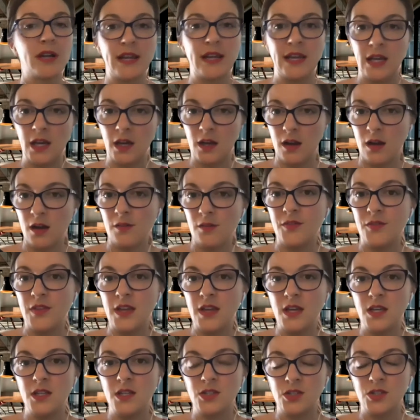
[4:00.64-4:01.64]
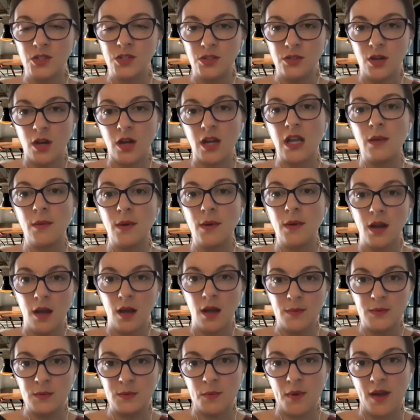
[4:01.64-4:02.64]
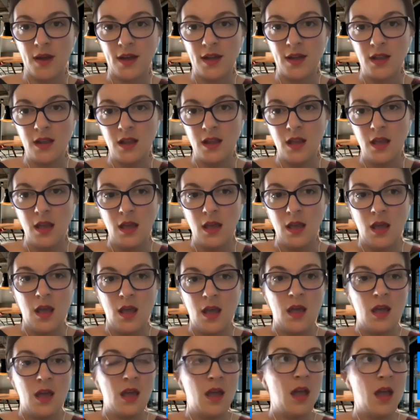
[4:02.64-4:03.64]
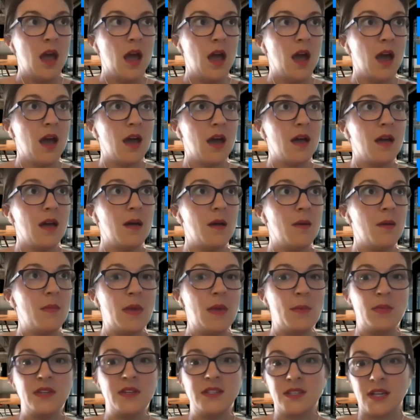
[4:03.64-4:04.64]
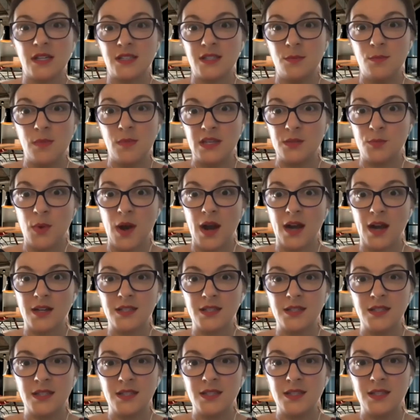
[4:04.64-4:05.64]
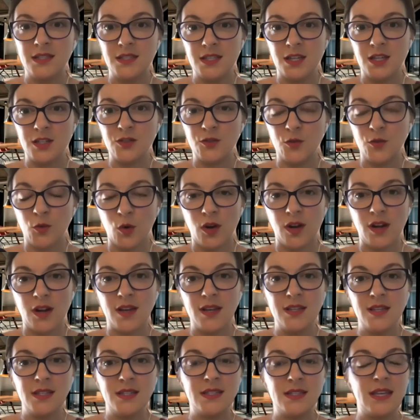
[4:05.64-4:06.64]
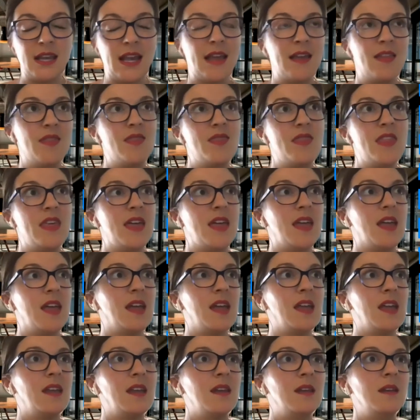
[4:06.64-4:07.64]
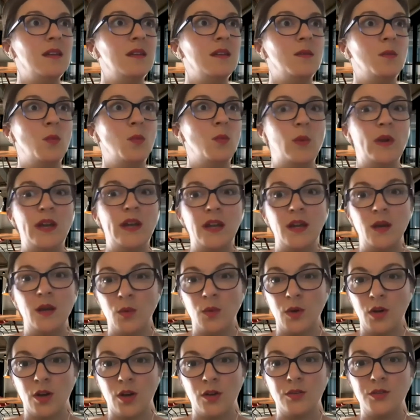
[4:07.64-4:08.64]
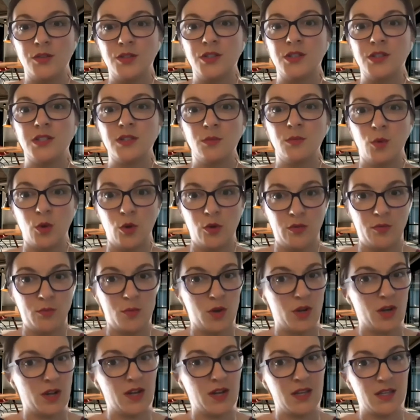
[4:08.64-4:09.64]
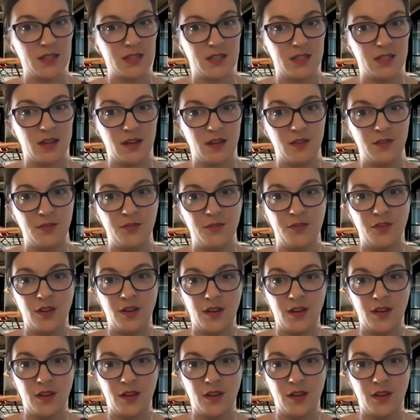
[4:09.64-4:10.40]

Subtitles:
kick off things talking about HubSpot. Emily's got some best practices and such for us, and then we will go to some growth marketing stuff.